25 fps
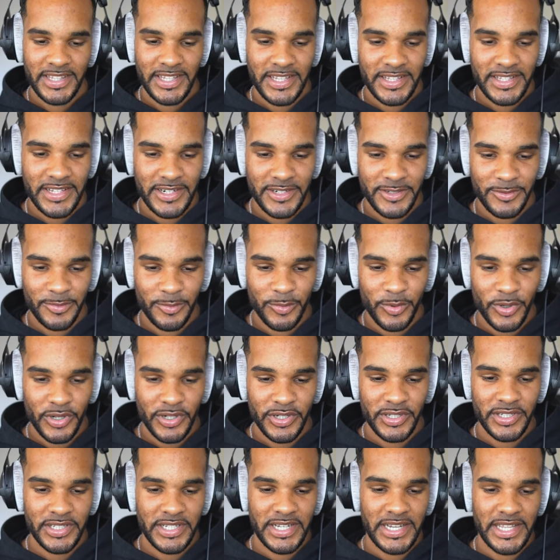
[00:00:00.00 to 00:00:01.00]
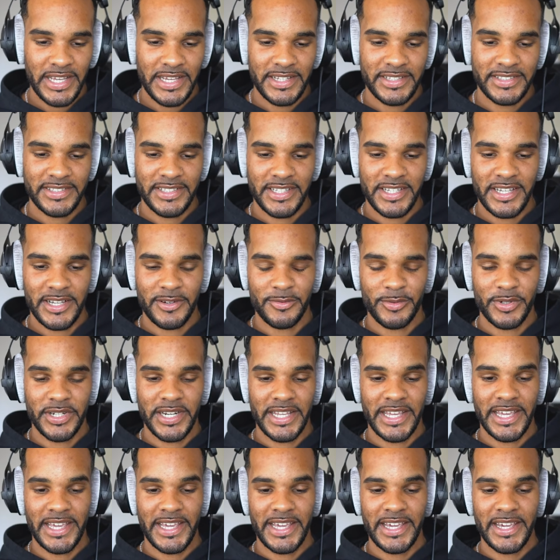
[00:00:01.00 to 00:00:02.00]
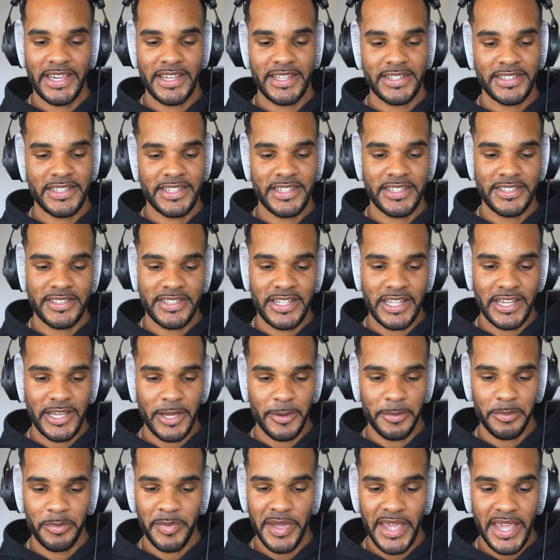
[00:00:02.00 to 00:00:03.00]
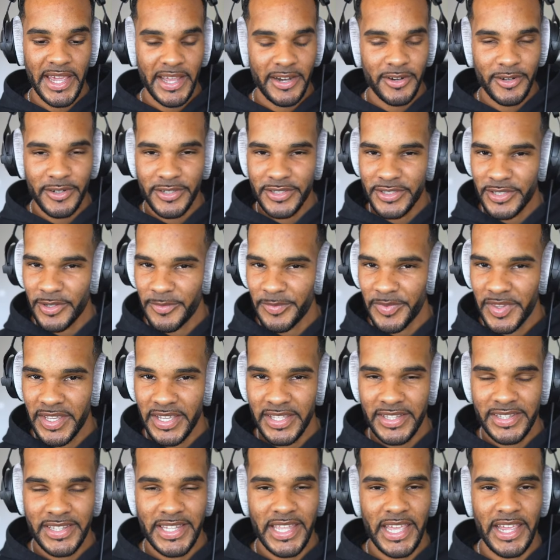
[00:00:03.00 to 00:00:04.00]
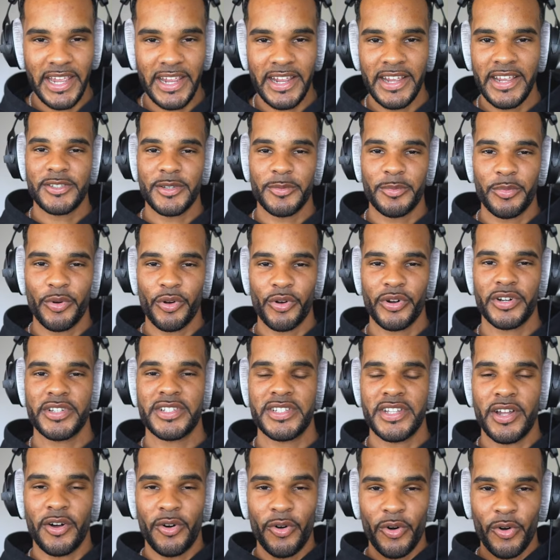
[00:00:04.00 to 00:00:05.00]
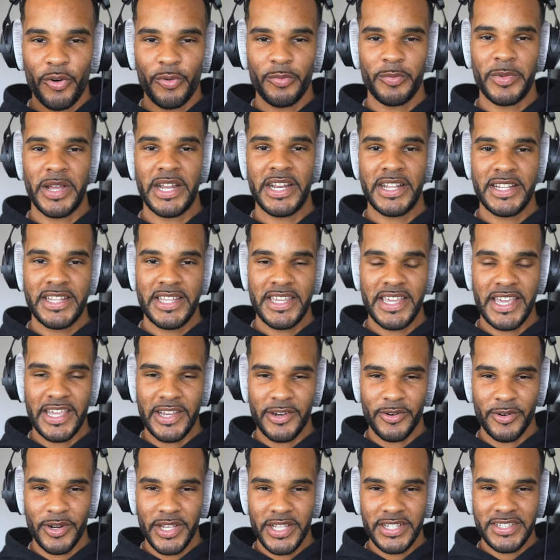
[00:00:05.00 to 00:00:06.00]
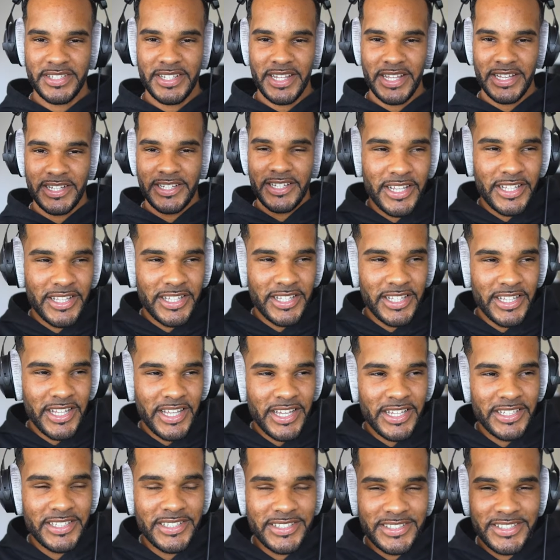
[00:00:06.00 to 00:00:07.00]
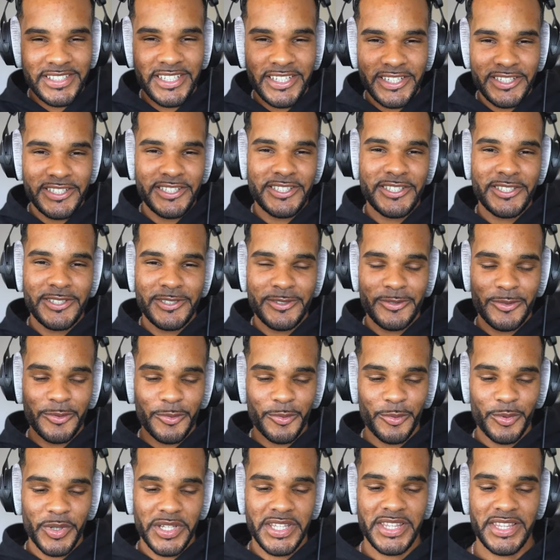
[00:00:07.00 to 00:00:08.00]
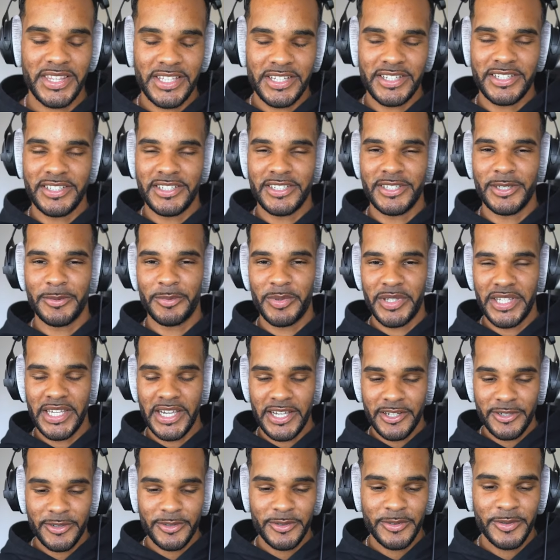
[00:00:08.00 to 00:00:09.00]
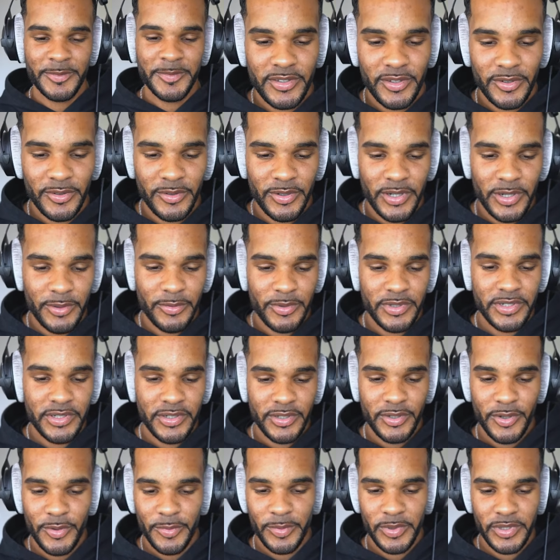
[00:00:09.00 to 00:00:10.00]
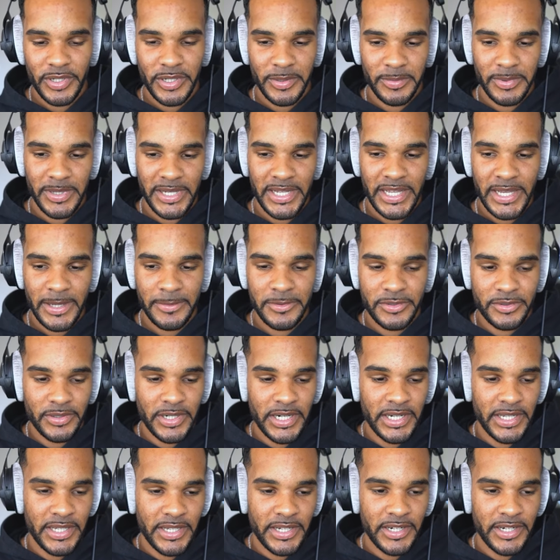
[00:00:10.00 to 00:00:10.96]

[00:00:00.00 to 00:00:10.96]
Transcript: And then there's one last thing I want to add. It's like a pad or something that supports the whole melody and creates like a lot of tension with the piano. So I want to open up Labs right